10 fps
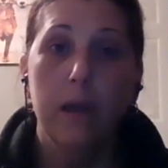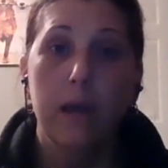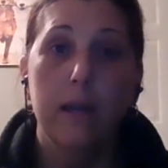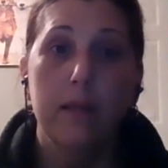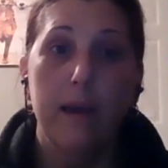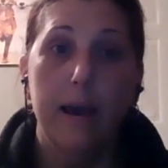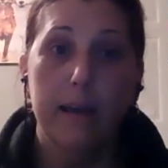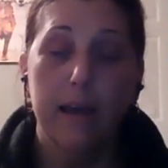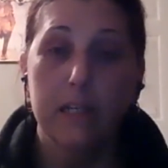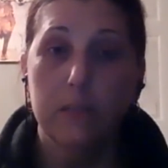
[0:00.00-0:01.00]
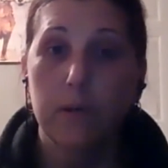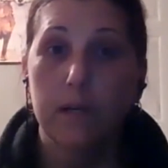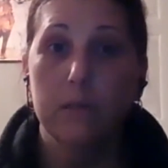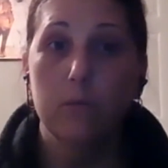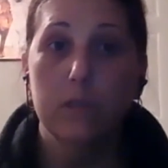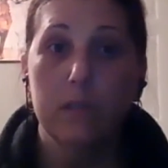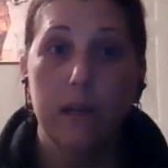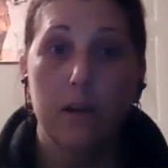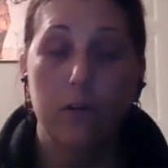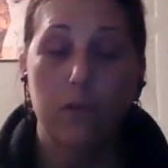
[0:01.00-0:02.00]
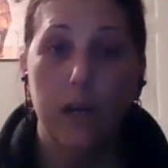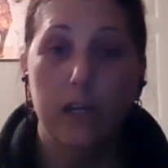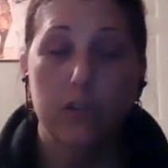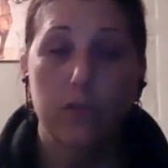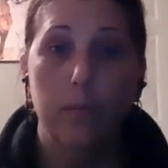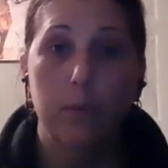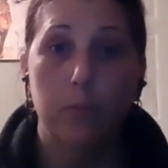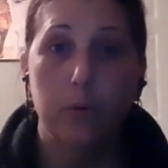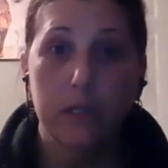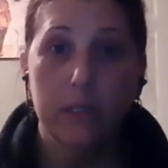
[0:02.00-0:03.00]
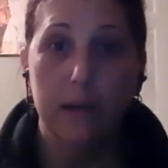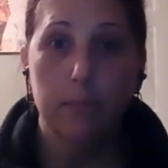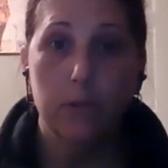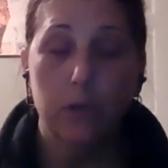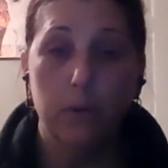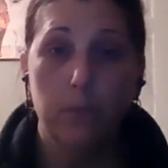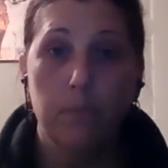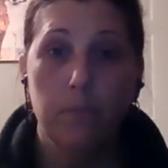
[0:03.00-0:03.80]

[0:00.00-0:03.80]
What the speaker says: And in that case, because it was late notification from your preceptor,